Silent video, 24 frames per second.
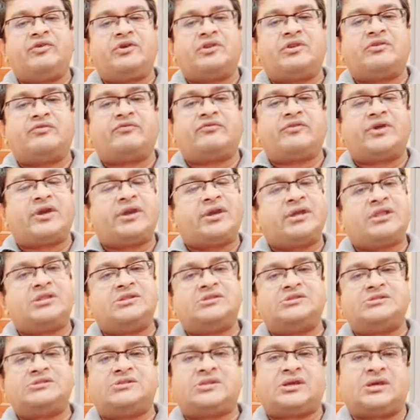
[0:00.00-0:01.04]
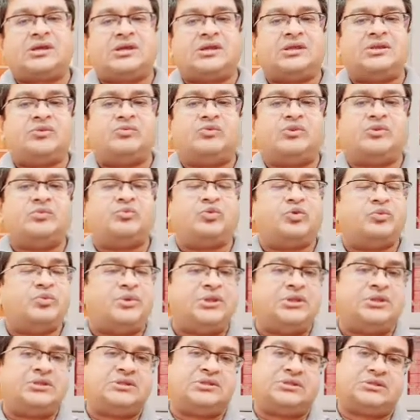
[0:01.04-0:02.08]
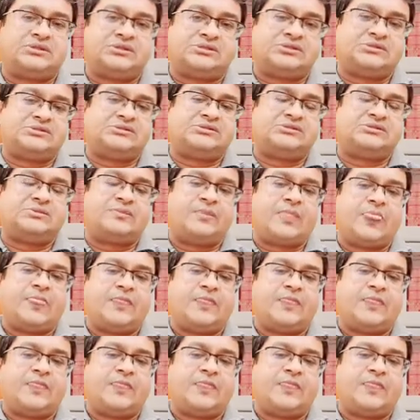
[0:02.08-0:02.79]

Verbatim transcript: Victor Frankenstein with Prometheus,